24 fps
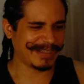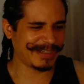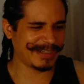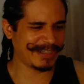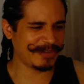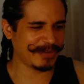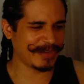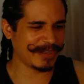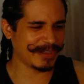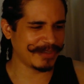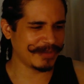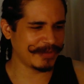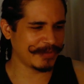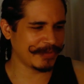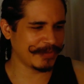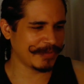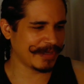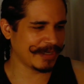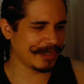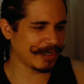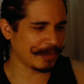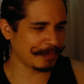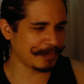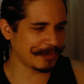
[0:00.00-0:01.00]
and you can do
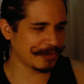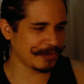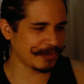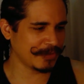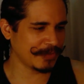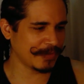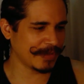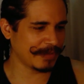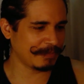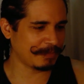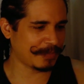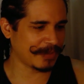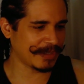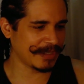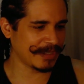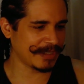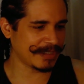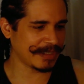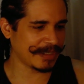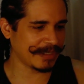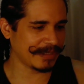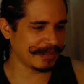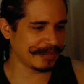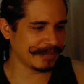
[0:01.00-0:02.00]
an updo and
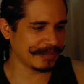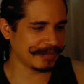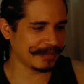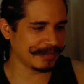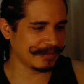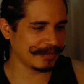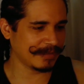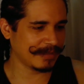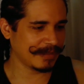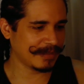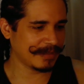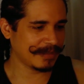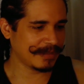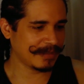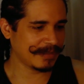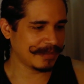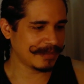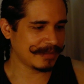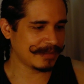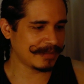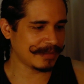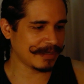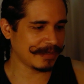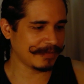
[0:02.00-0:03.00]
ponytail
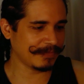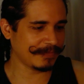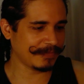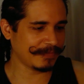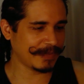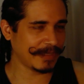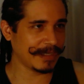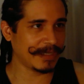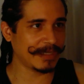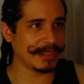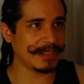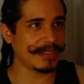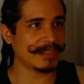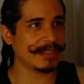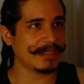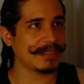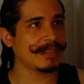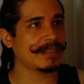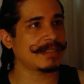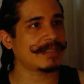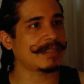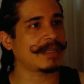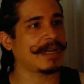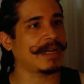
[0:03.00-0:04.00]
soft and easy
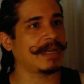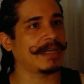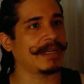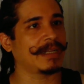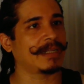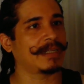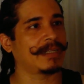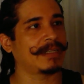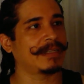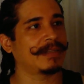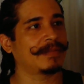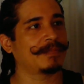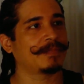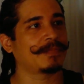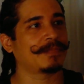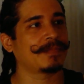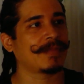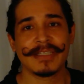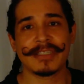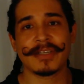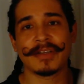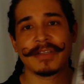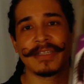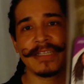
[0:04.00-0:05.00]
style.
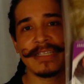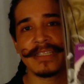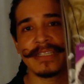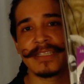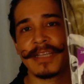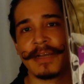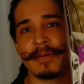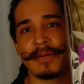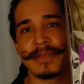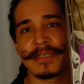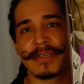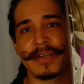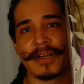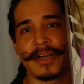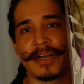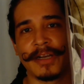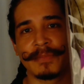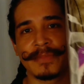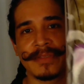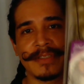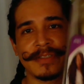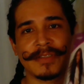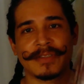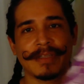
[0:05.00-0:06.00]
So this is how it
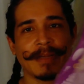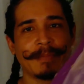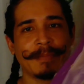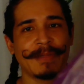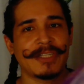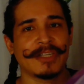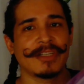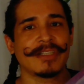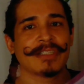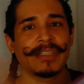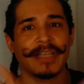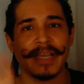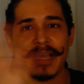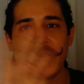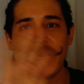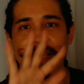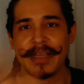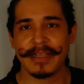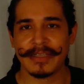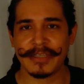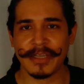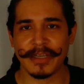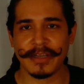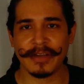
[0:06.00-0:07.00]
comes. Let me just
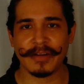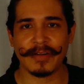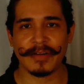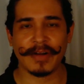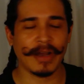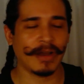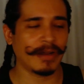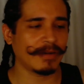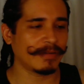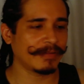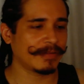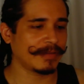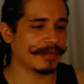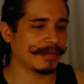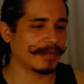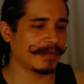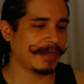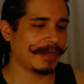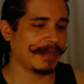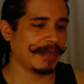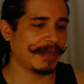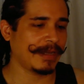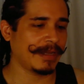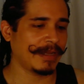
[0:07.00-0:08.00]
take her out
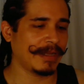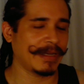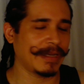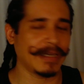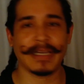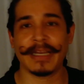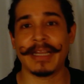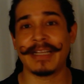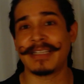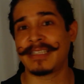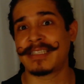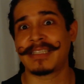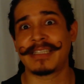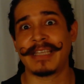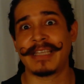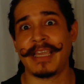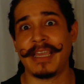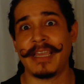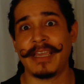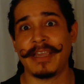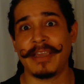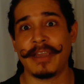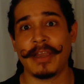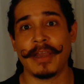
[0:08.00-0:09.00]
and let's
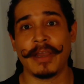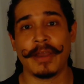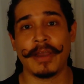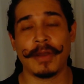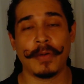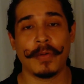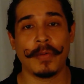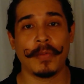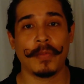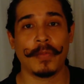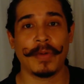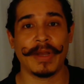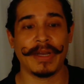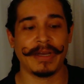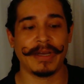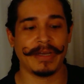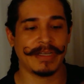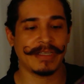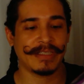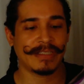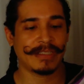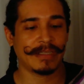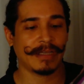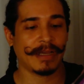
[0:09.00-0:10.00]
see what it
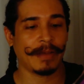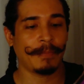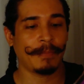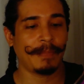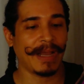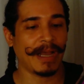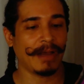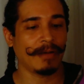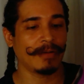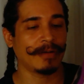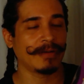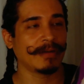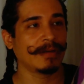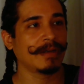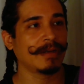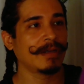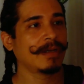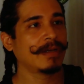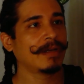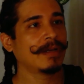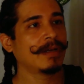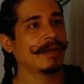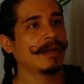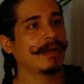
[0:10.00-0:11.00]
is about.
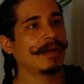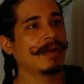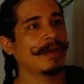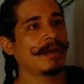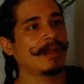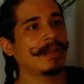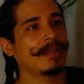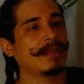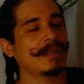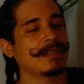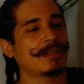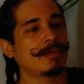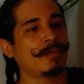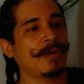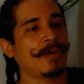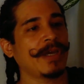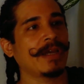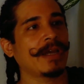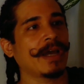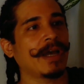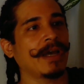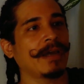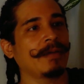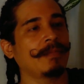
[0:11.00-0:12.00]
This
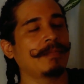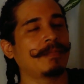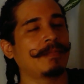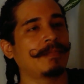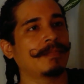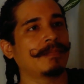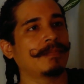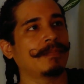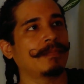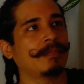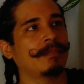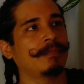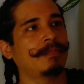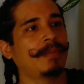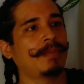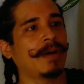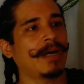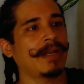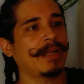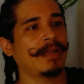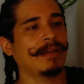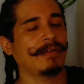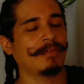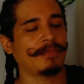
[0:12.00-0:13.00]
week I
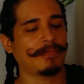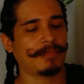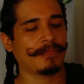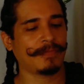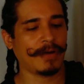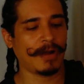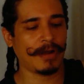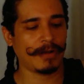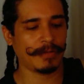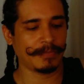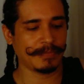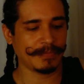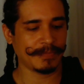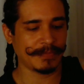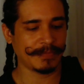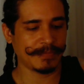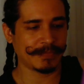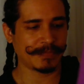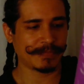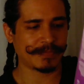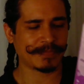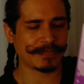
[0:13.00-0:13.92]
bought it from